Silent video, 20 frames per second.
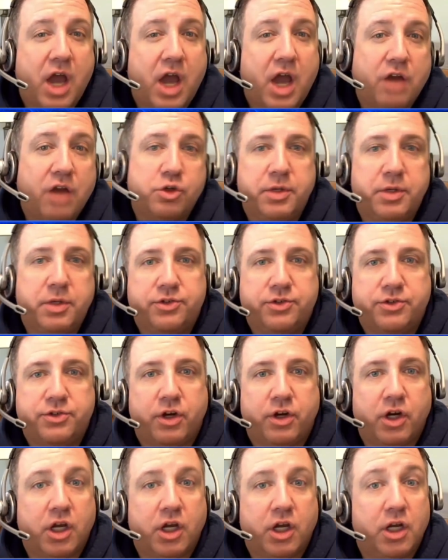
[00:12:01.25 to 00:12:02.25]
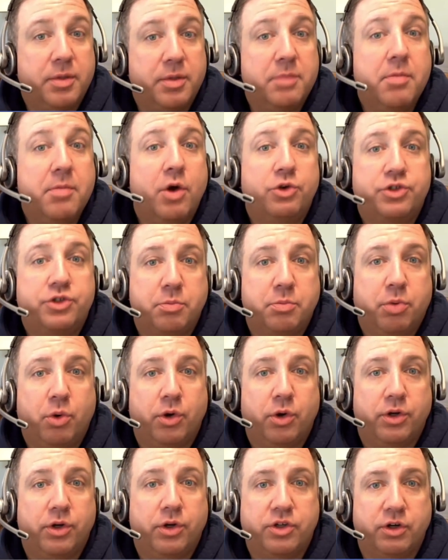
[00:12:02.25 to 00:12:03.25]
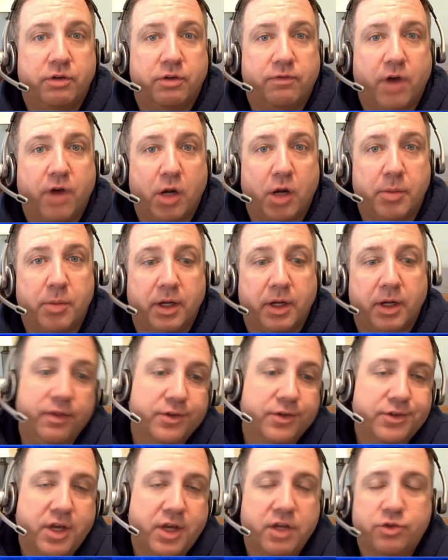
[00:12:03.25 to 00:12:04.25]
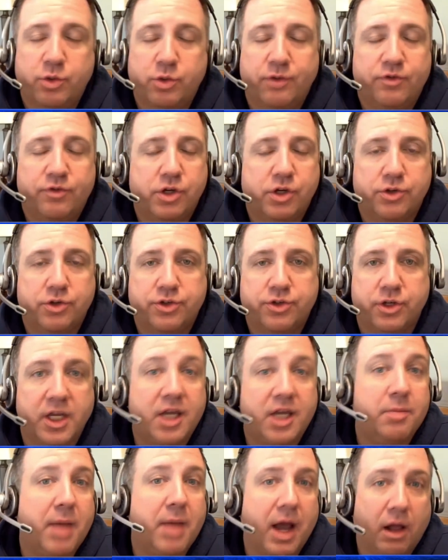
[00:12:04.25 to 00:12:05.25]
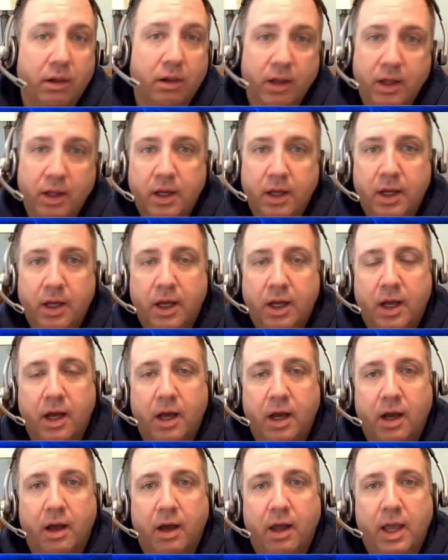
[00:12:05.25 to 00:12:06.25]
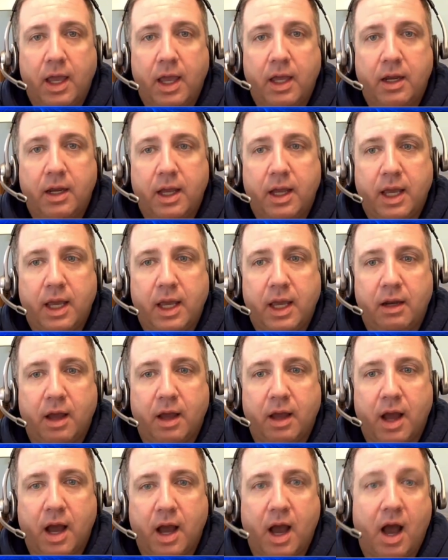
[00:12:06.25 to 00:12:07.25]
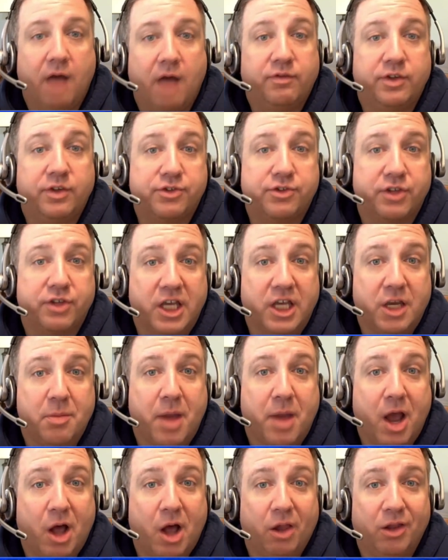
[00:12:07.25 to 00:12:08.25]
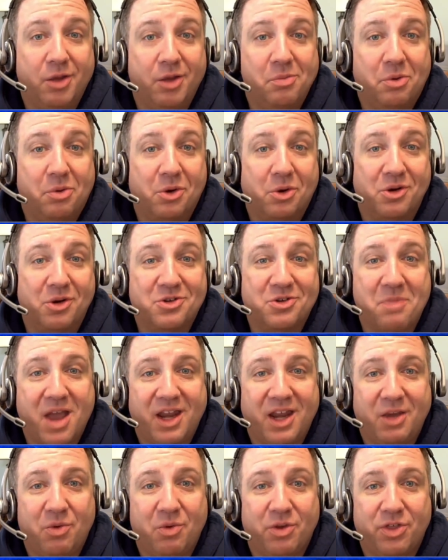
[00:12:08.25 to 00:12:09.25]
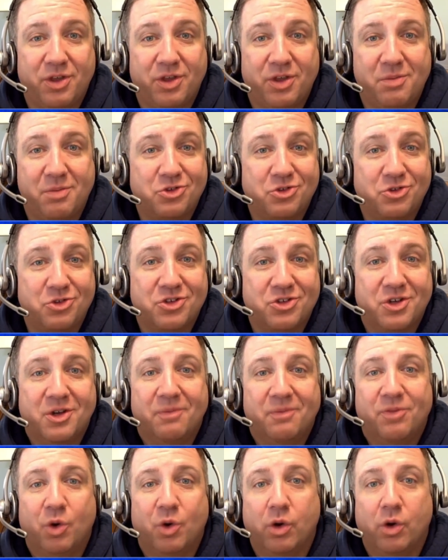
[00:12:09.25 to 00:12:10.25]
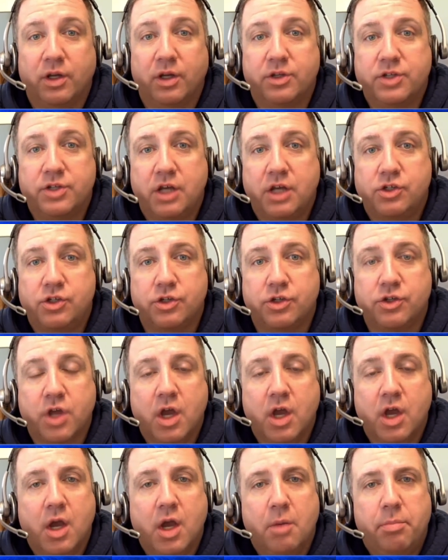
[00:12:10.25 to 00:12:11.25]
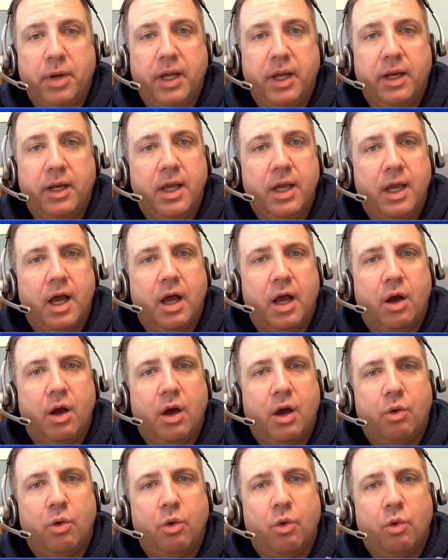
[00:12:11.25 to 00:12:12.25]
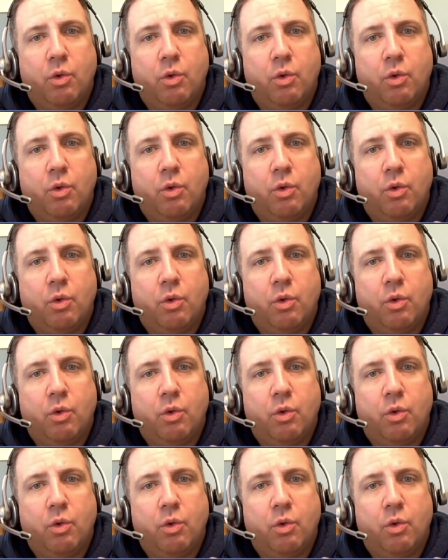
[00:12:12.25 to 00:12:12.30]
attributes that are going to be most important to your environment. In this case, we've chosen email, uh, and, and obviously email important to many within most organizations. But uh,